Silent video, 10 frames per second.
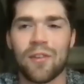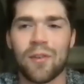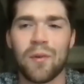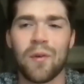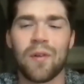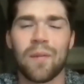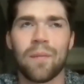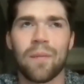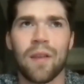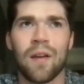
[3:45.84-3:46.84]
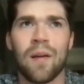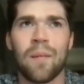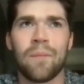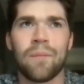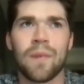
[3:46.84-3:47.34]
cool.
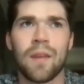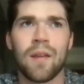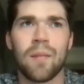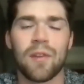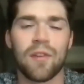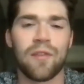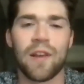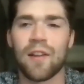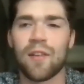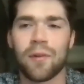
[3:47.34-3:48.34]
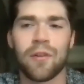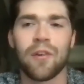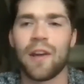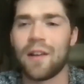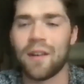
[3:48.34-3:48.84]
But the fans were
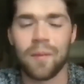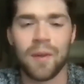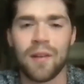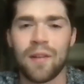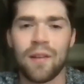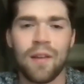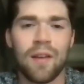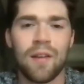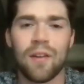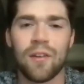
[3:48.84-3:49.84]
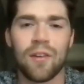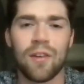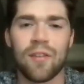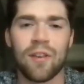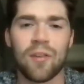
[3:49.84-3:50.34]
great.
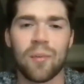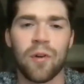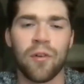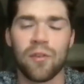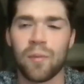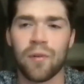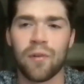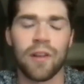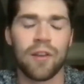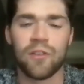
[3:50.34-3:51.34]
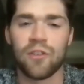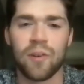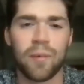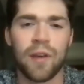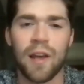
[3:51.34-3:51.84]
It's such a personal
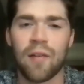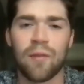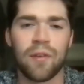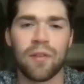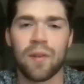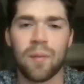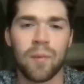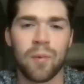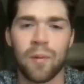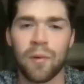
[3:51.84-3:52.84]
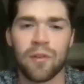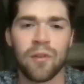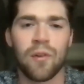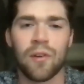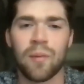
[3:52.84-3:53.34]
relationship you have with, pretty much
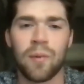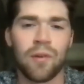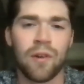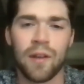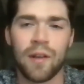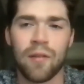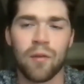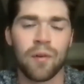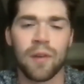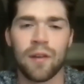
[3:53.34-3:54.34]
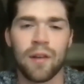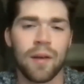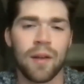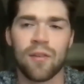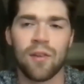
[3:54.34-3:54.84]
the whole community and everyone that I
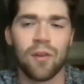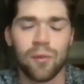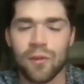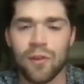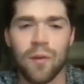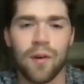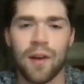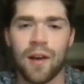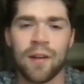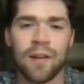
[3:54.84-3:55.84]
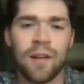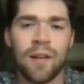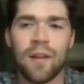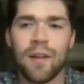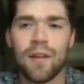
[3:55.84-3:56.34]
guess knows what's going on.
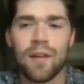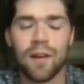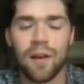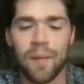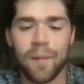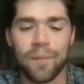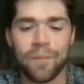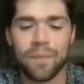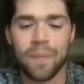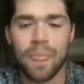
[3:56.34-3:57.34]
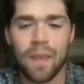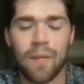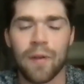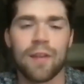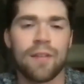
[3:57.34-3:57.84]
Um,
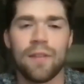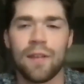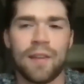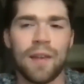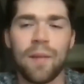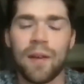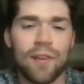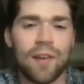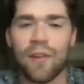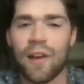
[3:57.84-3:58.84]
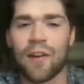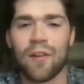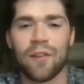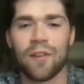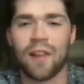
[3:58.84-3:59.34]
the teammates that I've had
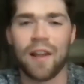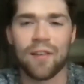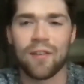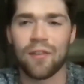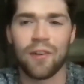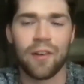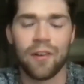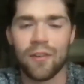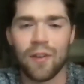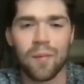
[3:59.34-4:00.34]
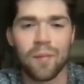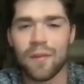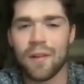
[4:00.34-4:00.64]
over the last 3 years, I'm